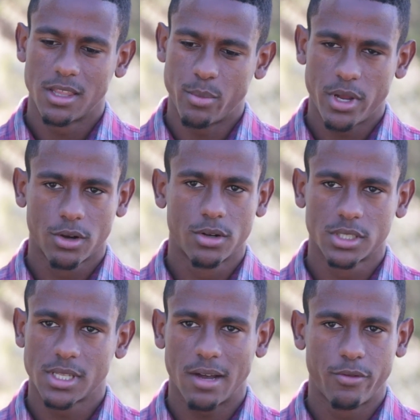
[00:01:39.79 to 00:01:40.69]
the
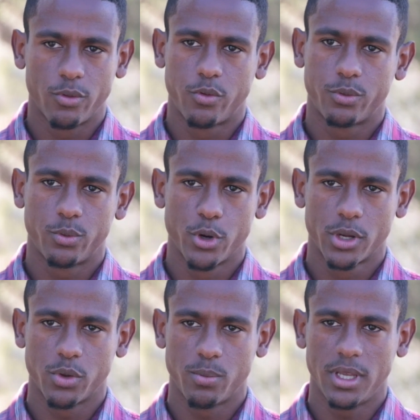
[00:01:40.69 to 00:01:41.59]
medical staff who've
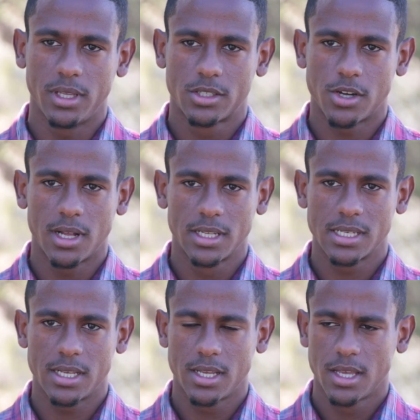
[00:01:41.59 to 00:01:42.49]
worked with me
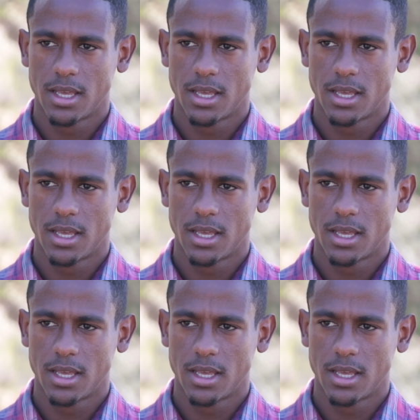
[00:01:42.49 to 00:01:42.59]
tirelessly,